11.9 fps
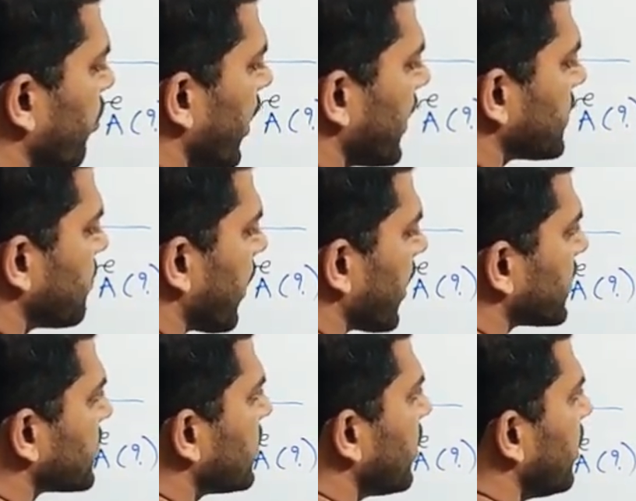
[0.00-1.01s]
root x
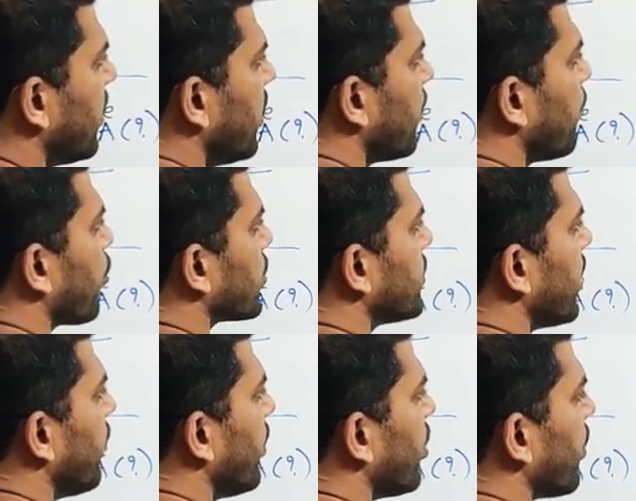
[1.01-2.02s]
minus 3, because
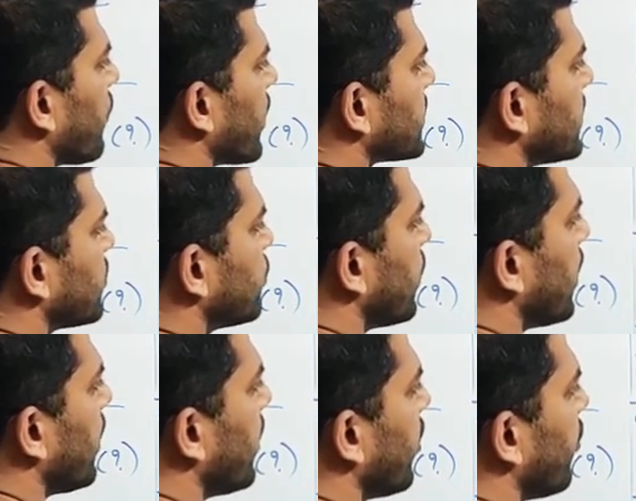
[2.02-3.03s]
derivative of x is
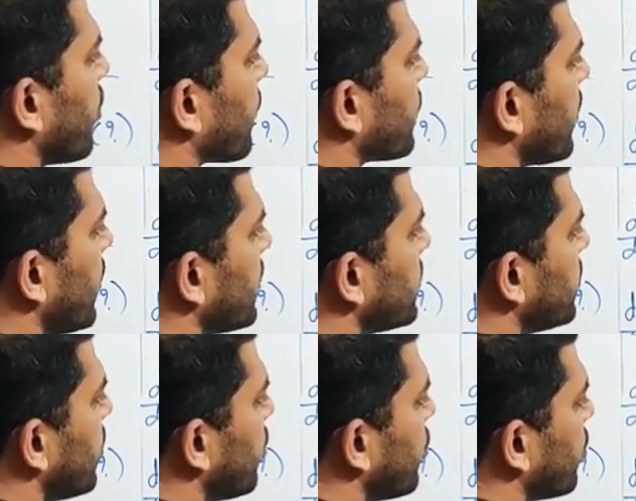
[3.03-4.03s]
1, derivative of 3 is
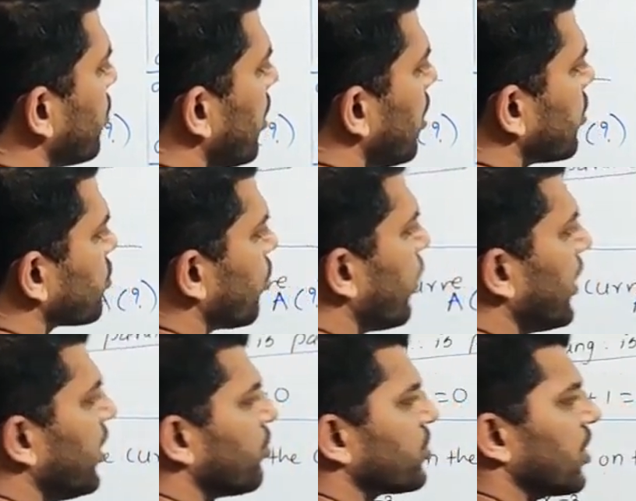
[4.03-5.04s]
0. So
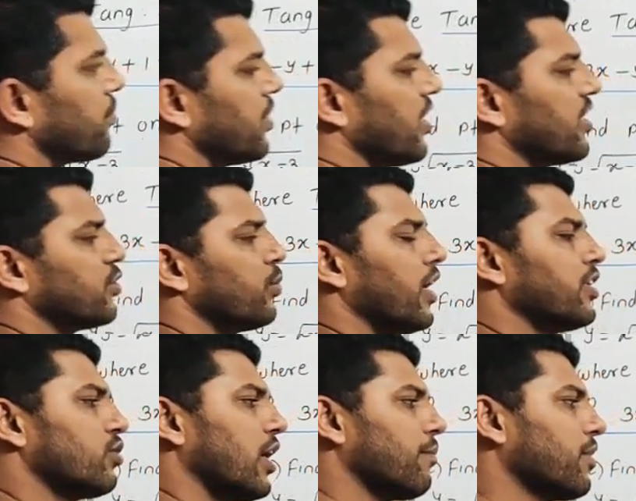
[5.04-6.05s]
1 into something is
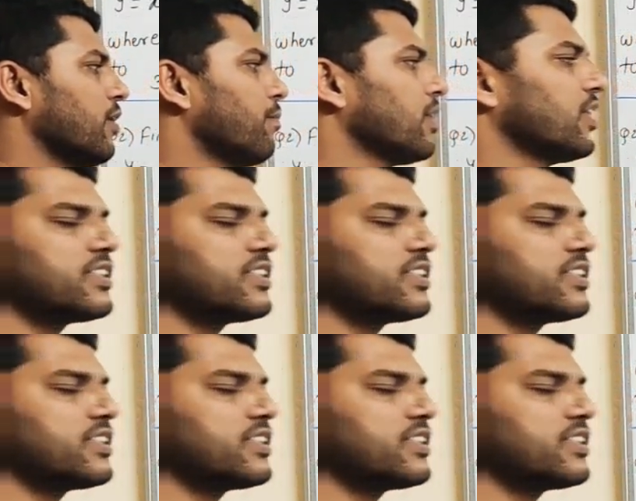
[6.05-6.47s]
1, so I am keeping